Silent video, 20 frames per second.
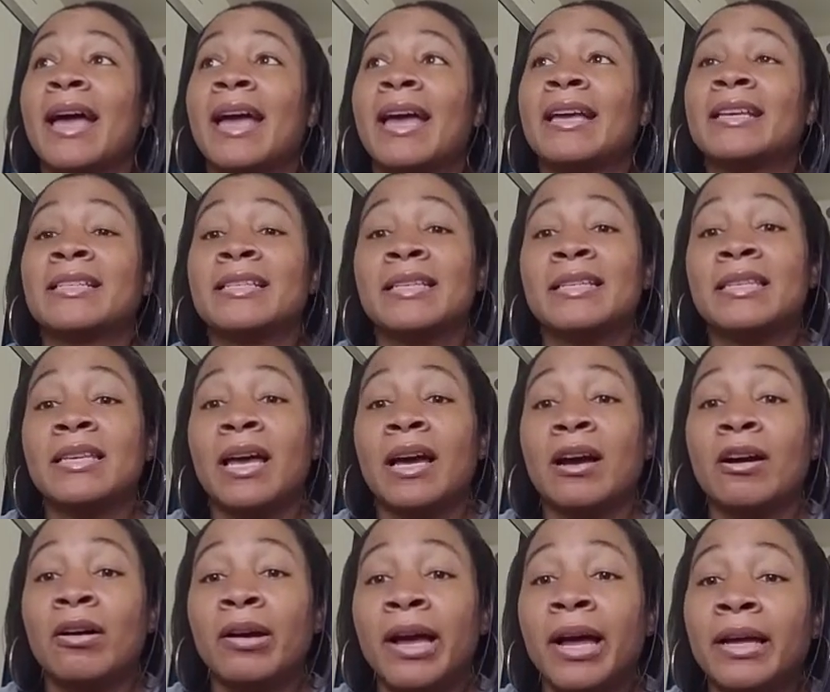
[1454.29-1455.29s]
And she's like,
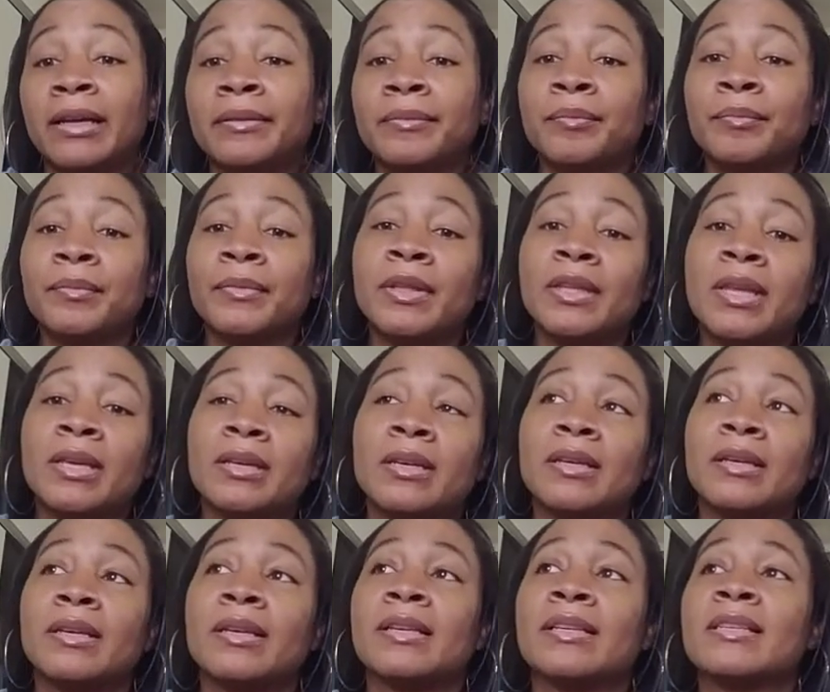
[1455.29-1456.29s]
okay,
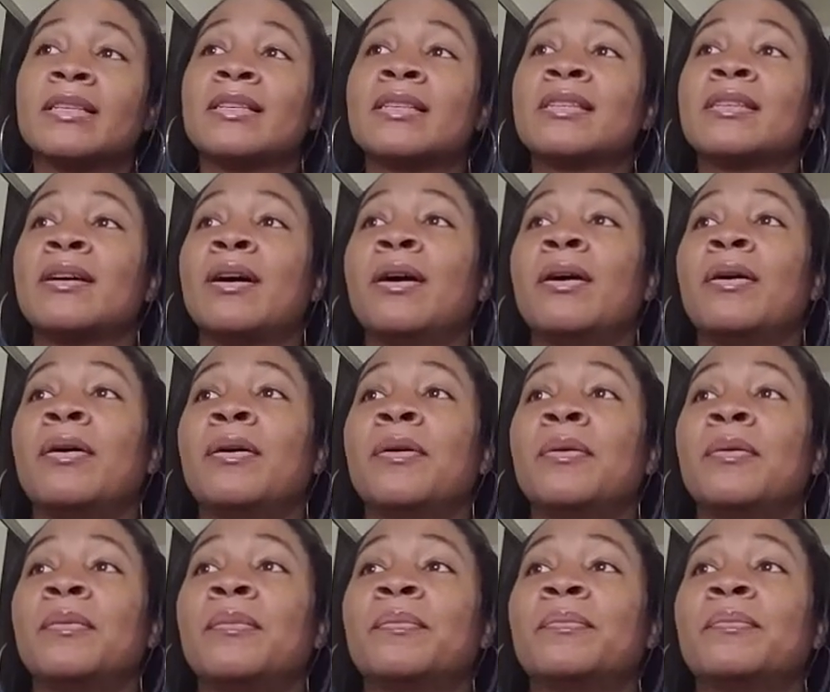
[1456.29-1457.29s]

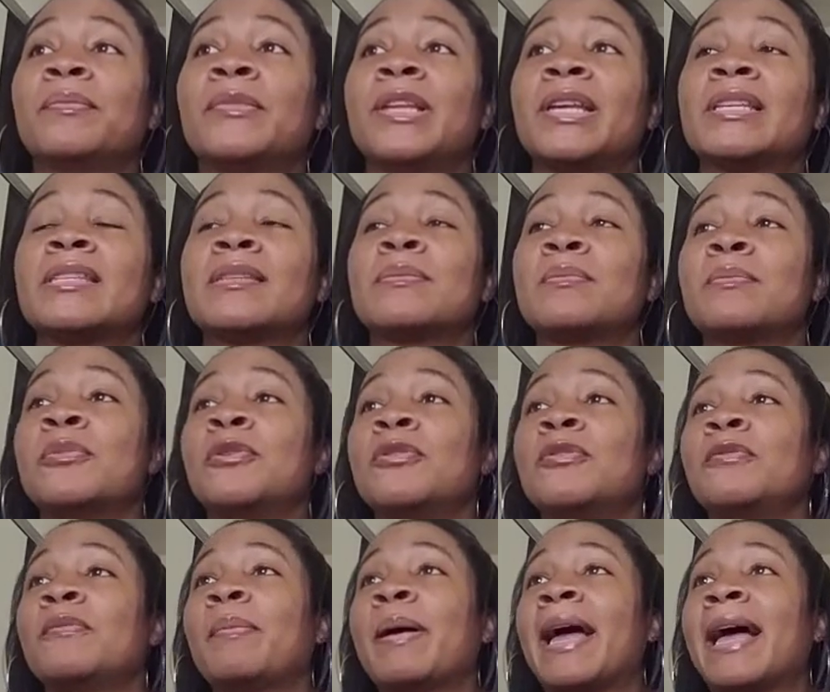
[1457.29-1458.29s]
so let's
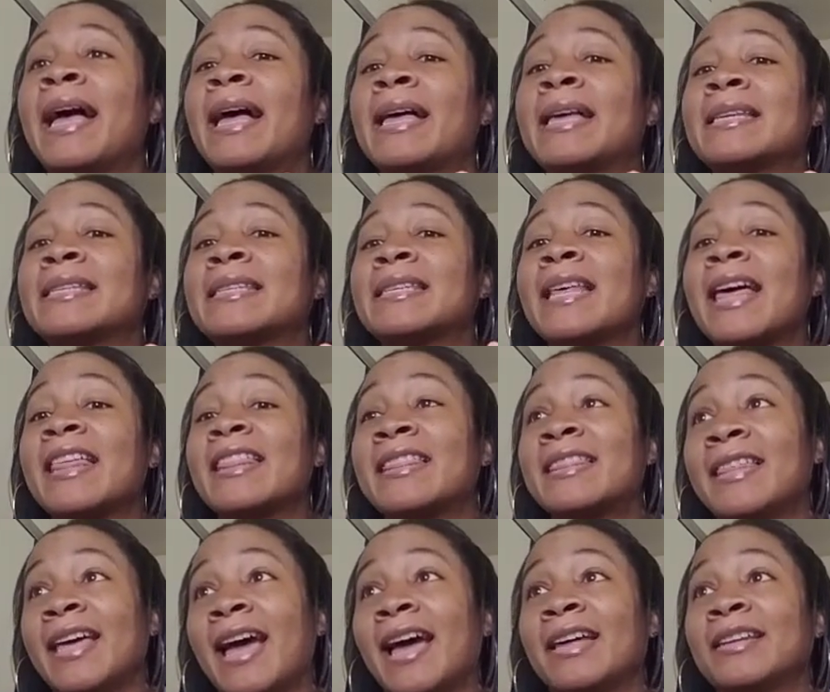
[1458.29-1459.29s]
move past
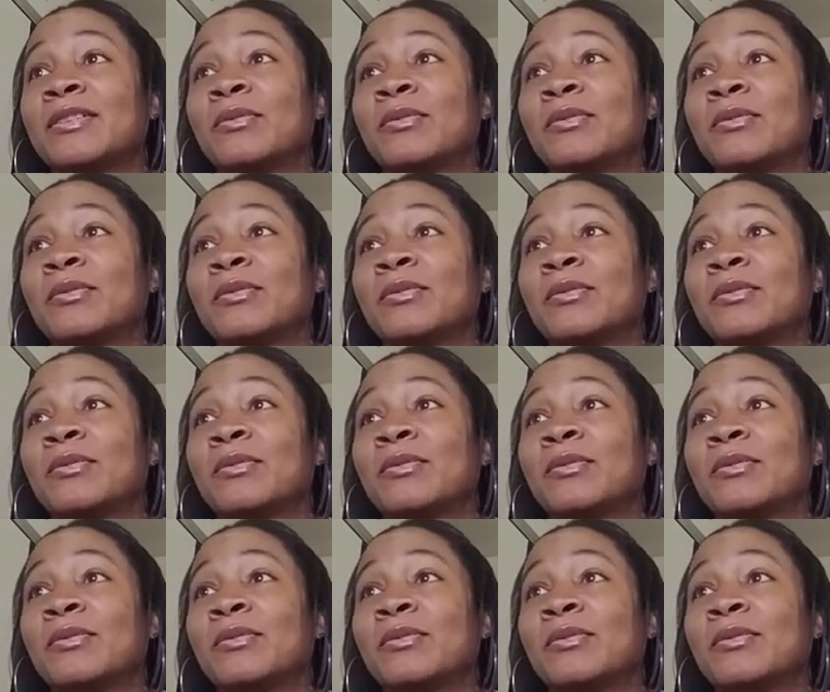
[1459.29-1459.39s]
that.